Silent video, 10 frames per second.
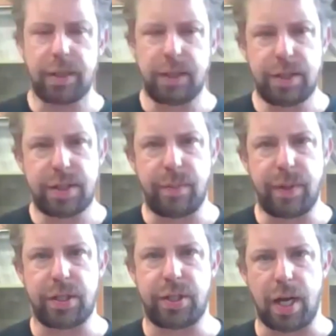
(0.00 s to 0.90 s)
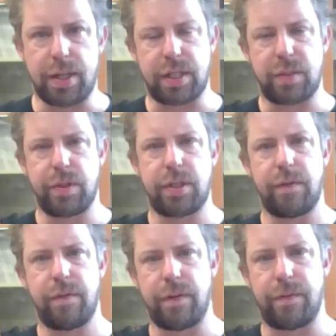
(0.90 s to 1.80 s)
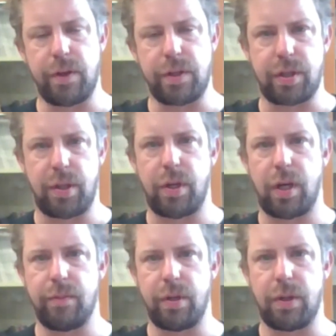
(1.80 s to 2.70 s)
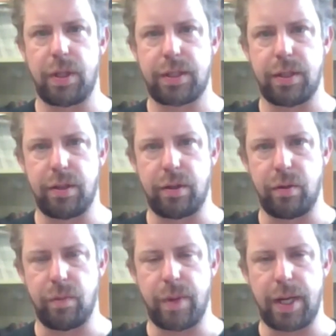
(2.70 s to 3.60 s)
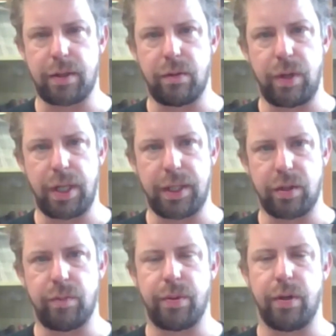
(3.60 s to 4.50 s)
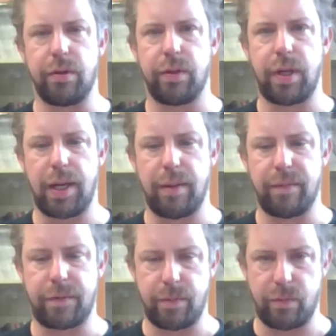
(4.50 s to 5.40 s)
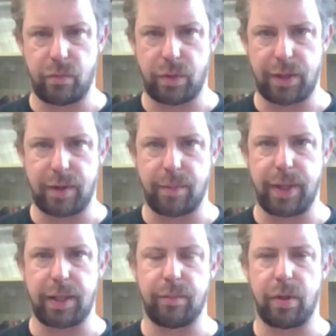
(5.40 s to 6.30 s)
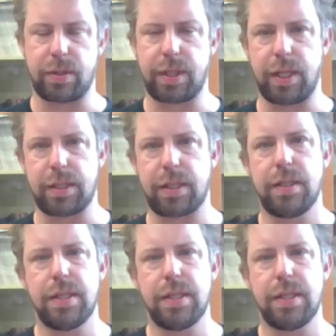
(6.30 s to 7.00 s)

think there's a better chance, especially for the first time home brewer, to make a really good brew from one of our bag and box kits.